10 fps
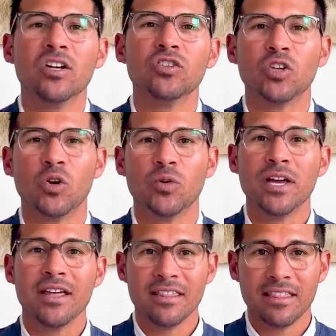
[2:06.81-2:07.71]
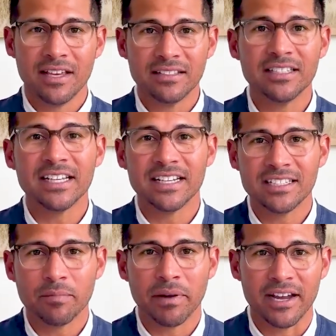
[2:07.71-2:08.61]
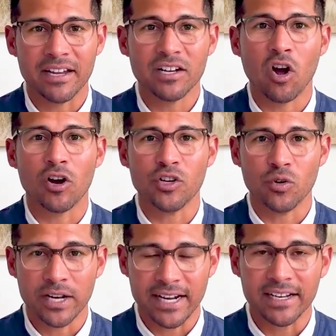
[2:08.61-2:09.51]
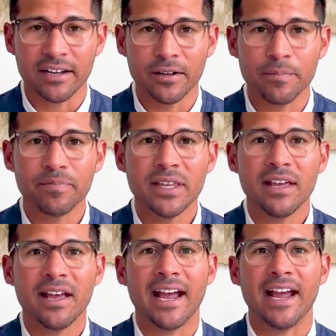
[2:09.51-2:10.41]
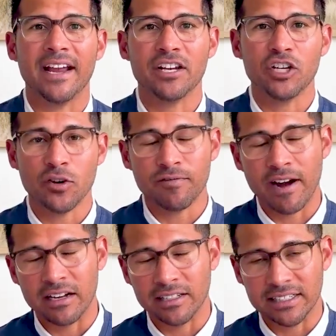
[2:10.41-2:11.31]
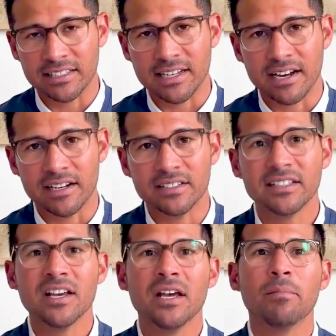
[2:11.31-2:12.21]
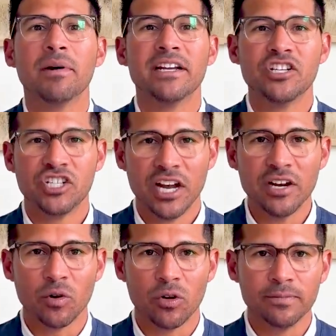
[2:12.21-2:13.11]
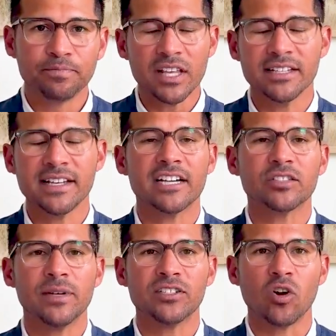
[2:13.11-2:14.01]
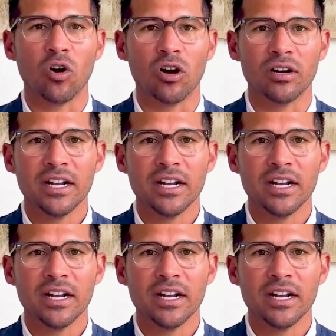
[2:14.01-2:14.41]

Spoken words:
So this is going to depend on your income and your filing status, but in general, the tax rates are